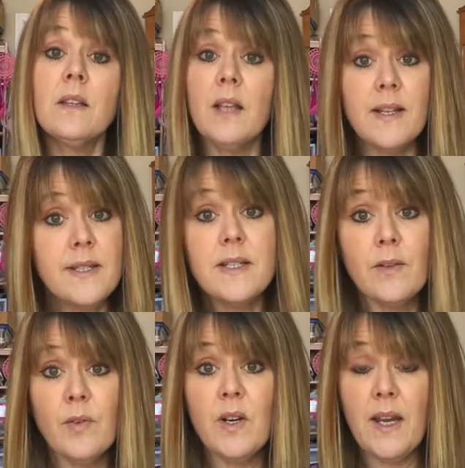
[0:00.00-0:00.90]
Lots of
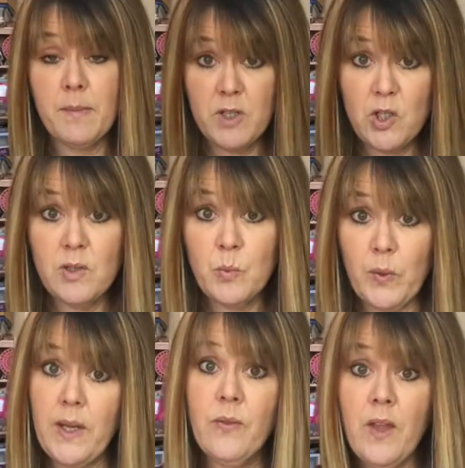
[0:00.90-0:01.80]
different images
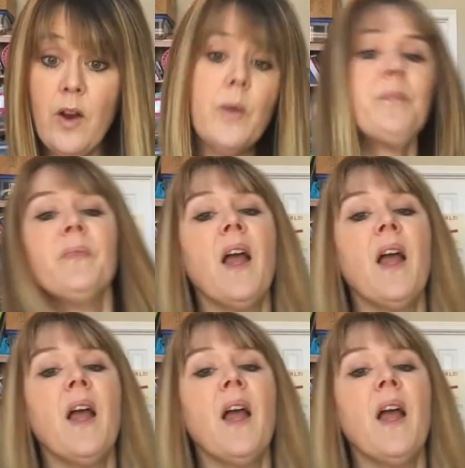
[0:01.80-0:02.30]
were in there.